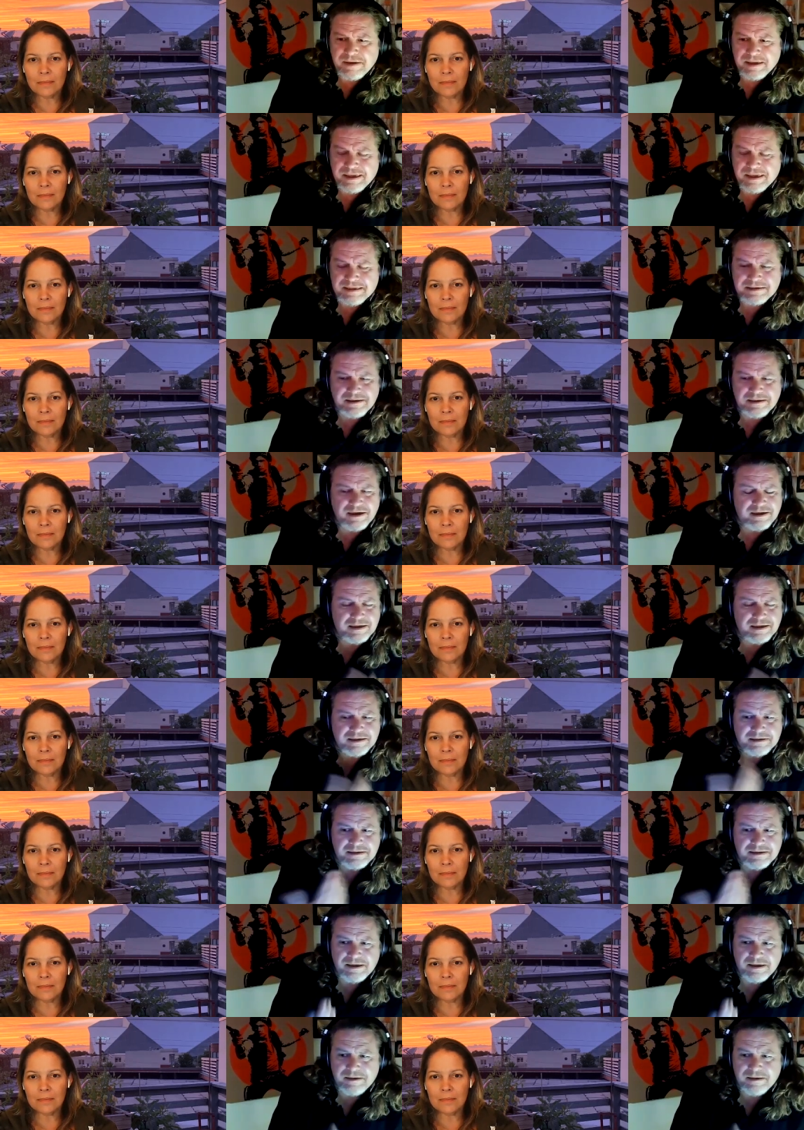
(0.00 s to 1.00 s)
Speaker 1: I guess not
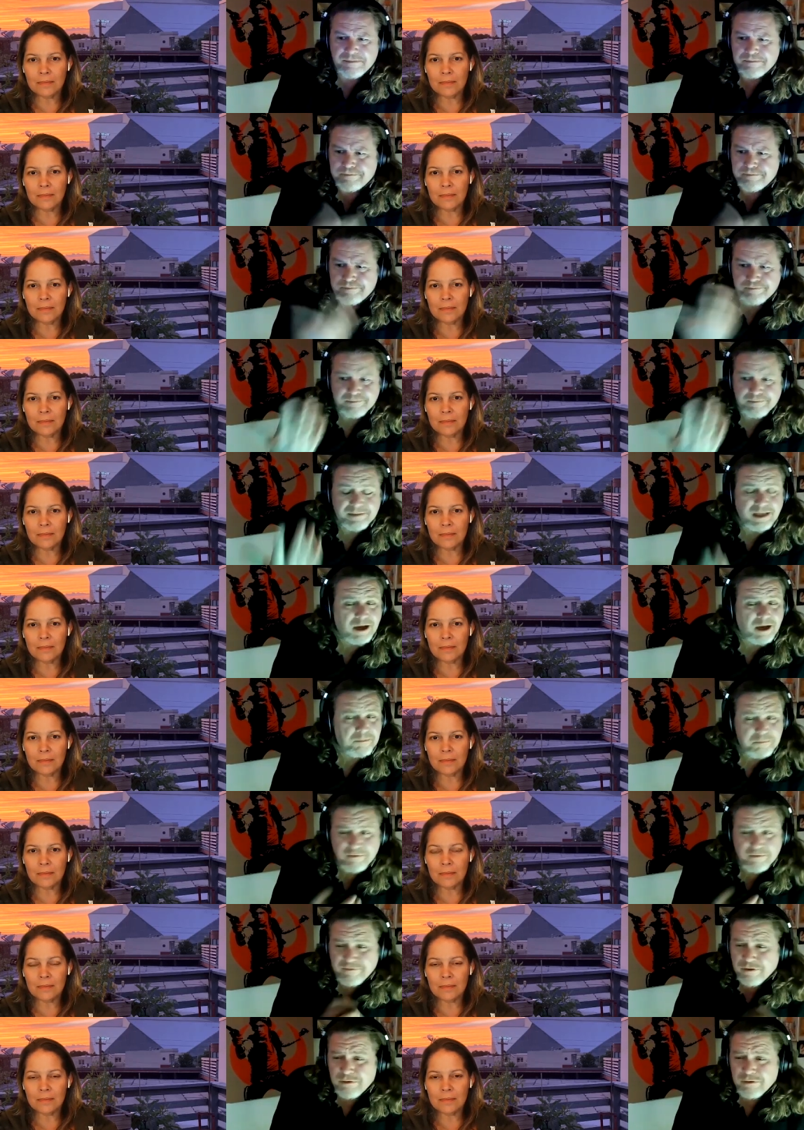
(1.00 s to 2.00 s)
as um,
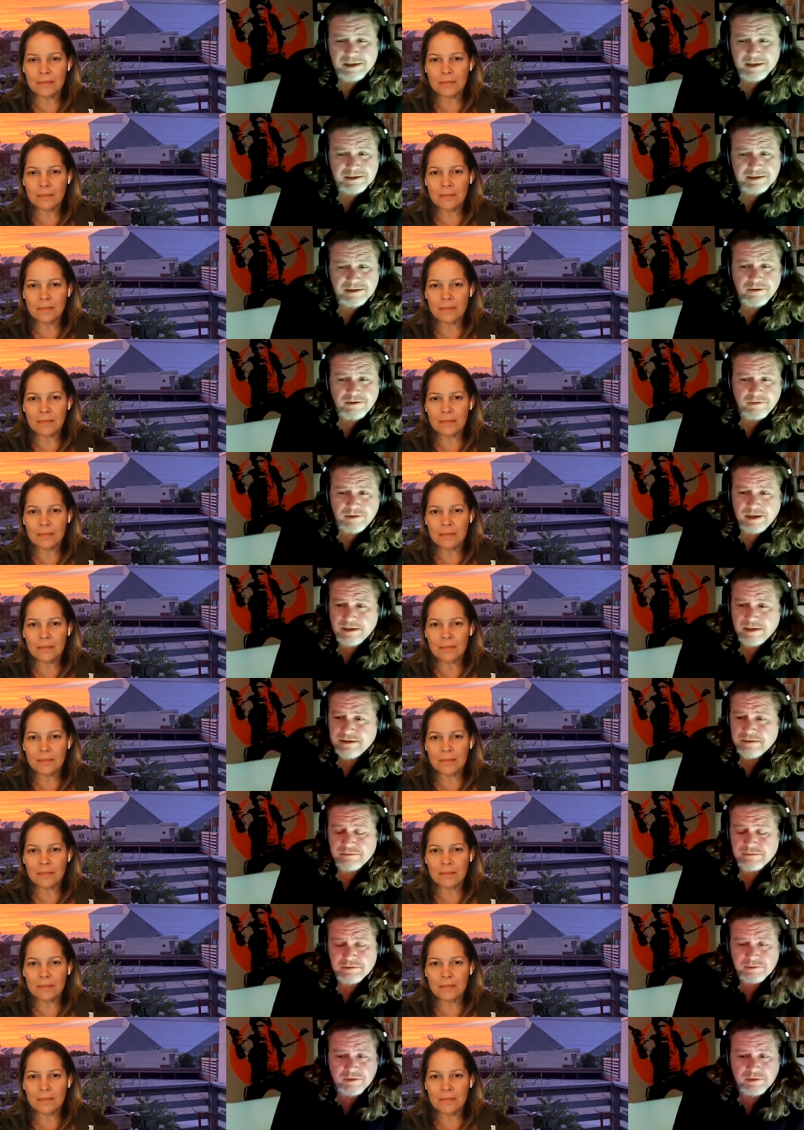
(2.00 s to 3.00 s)
thought provoking as other
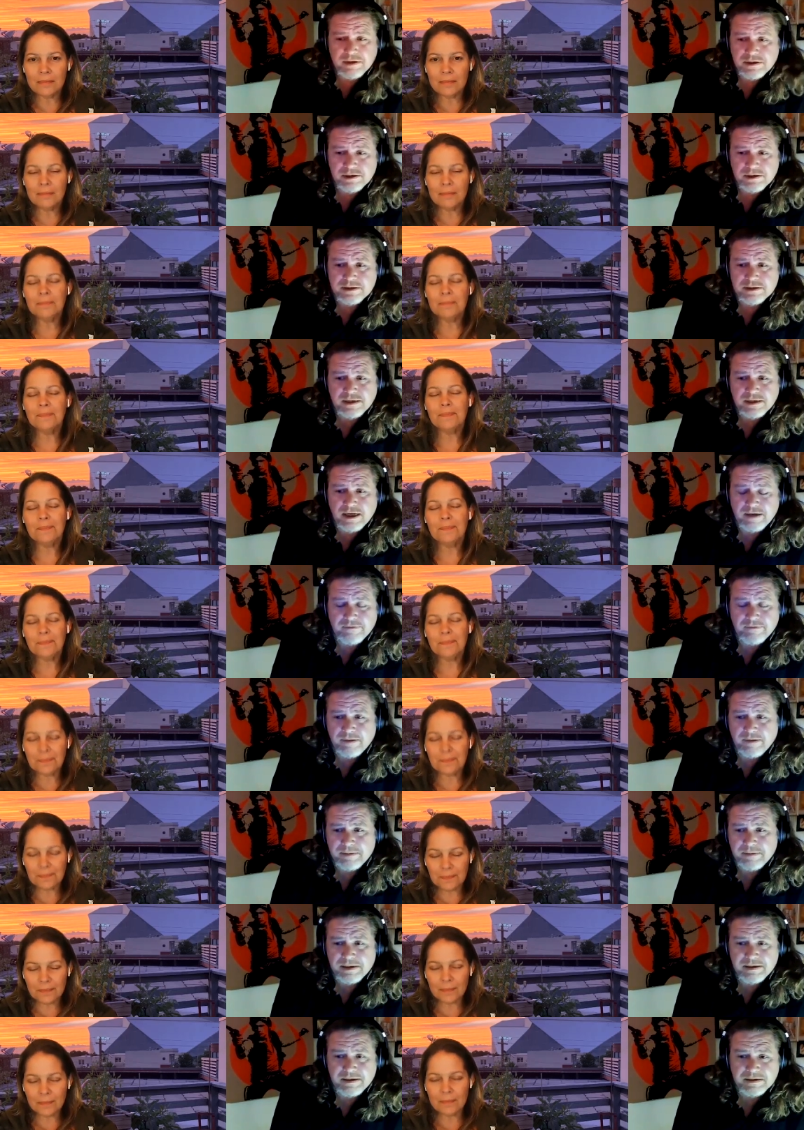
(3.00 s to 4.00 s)
things. It's really just kind of
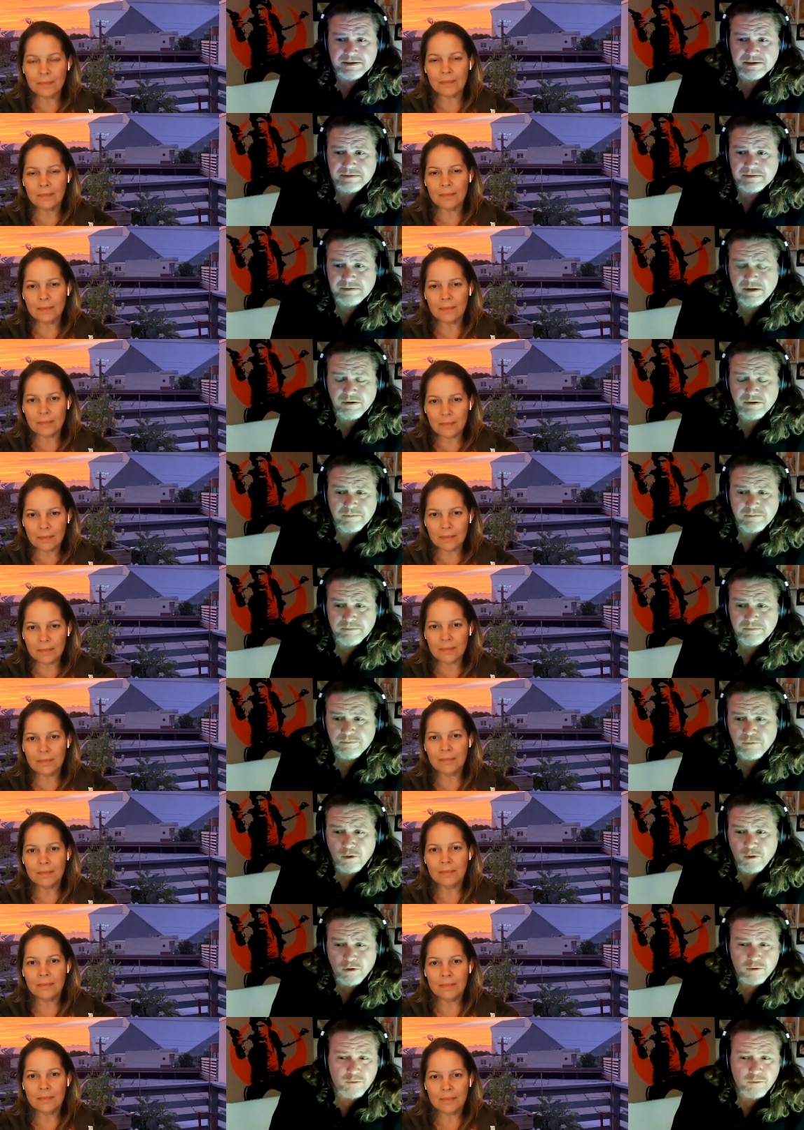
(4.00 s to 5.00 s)
I mean it's, you know
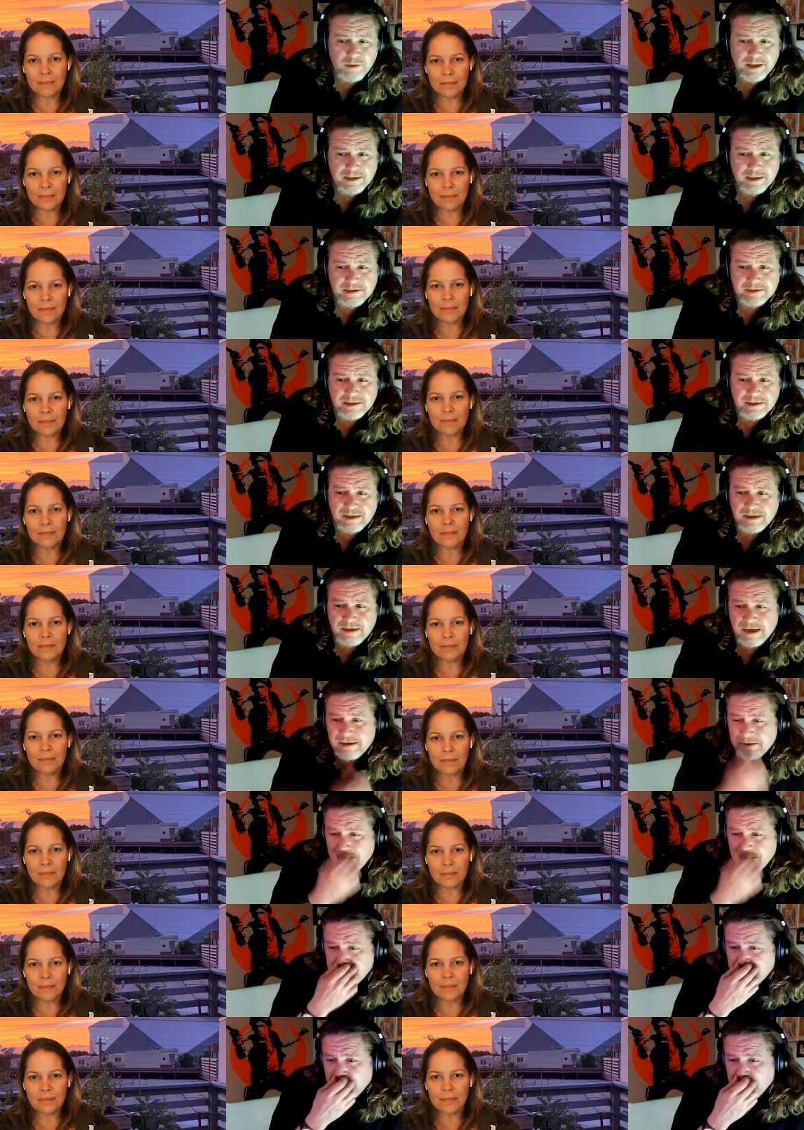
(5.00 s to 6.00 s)
work weeks. I,
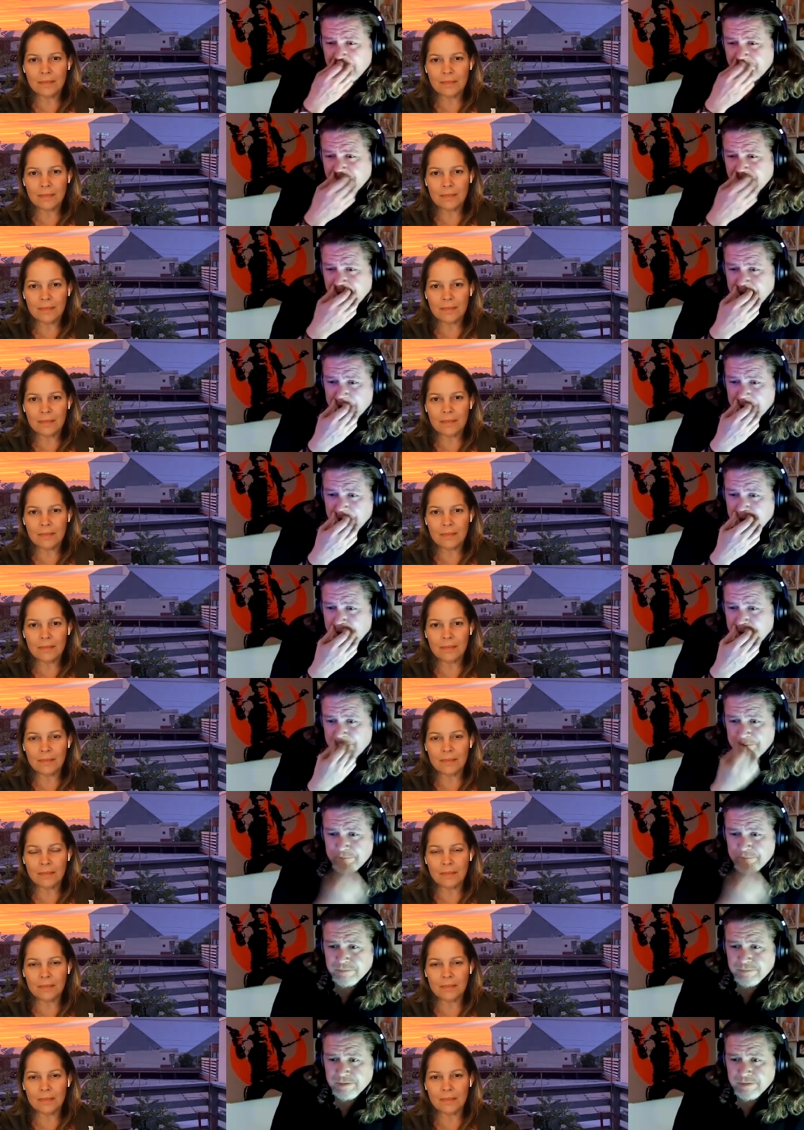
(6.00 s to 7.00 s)
I think I'm kind of like
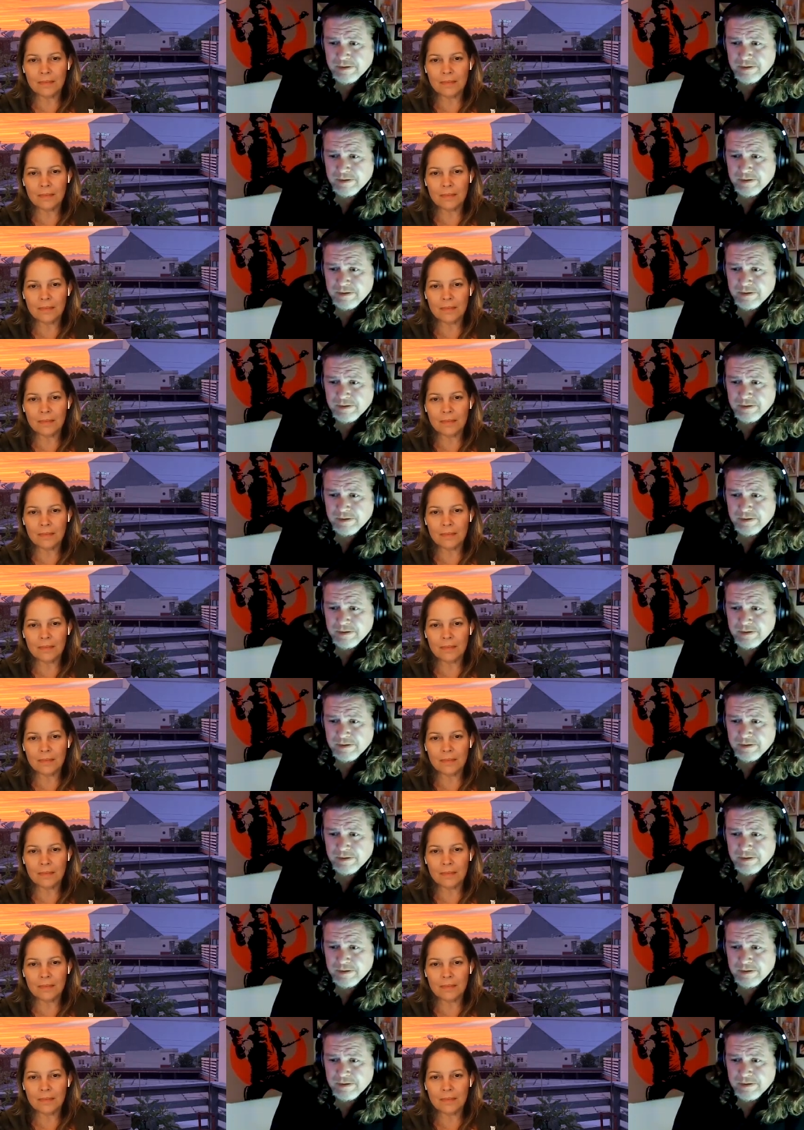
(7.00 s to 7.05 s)
um,